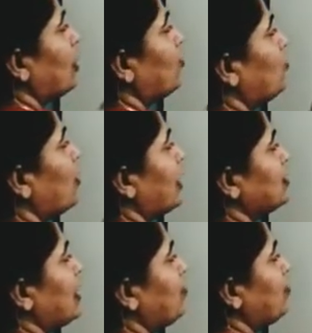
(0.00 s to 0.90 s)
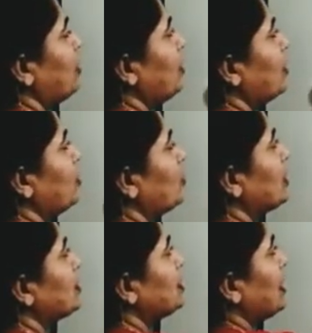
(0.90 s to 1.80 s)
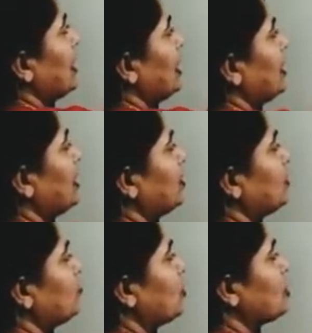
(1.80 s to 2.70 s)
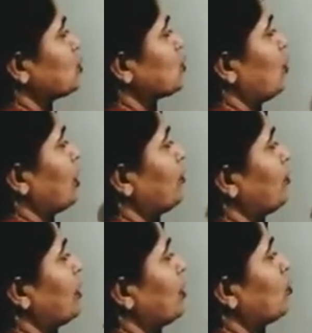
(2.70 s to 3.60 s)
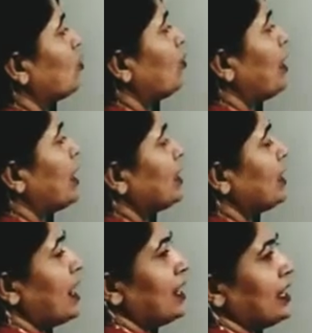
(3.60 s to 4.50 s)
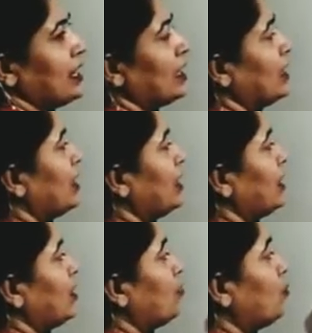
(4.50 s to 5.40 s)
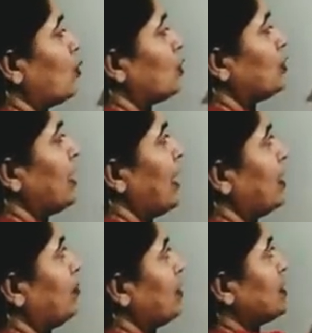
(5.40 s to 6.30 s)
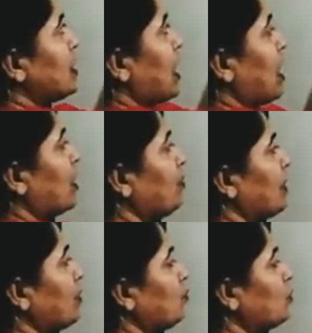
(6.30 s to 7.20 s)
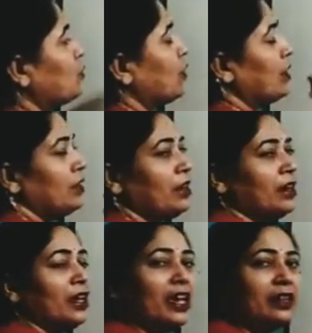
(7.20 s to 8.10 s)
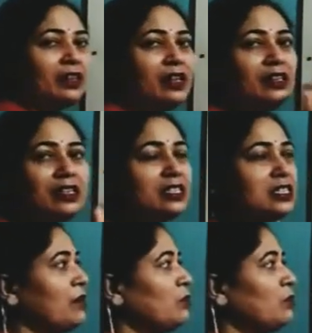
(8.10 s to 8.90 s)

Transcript: For example, you can see here in the first column, cobalt and nickel, both the elements are being put together in the same